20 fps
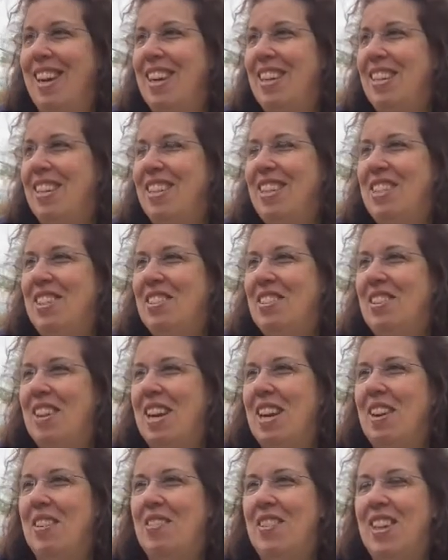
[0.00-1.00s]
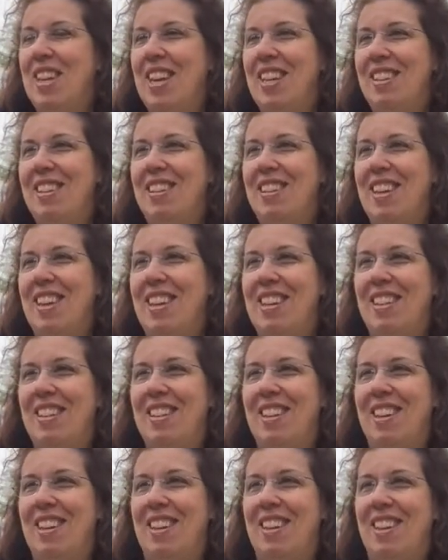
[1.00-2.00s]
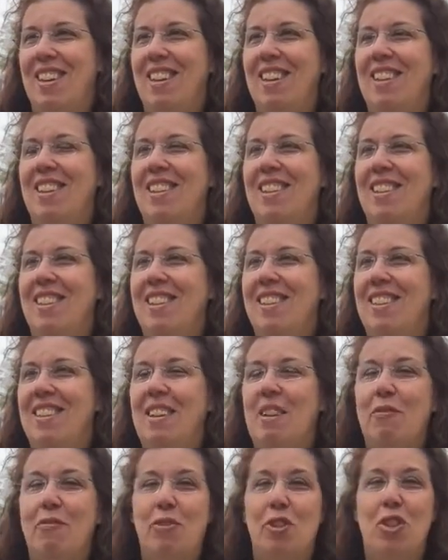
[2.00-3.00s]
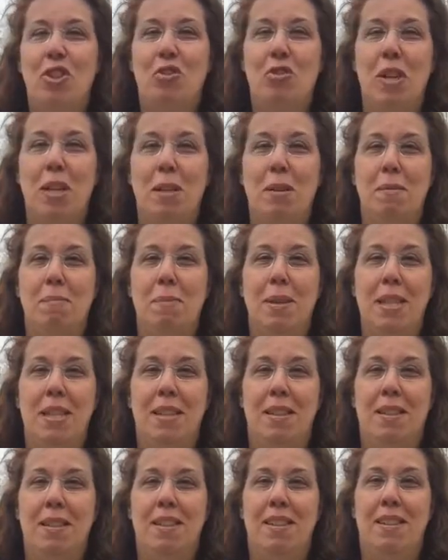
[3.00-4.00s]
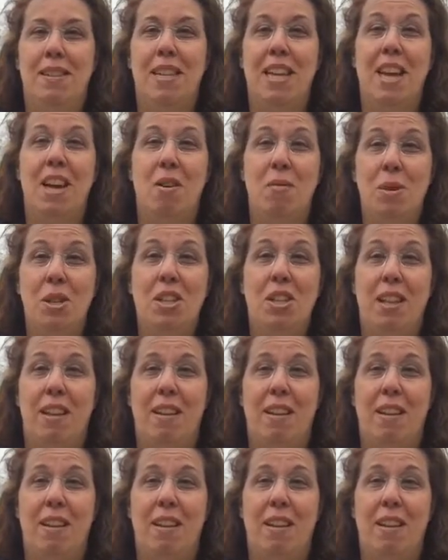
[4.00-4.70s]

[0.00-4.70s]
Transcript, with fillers: on Instagram and I said uh, self-restraint be the hell with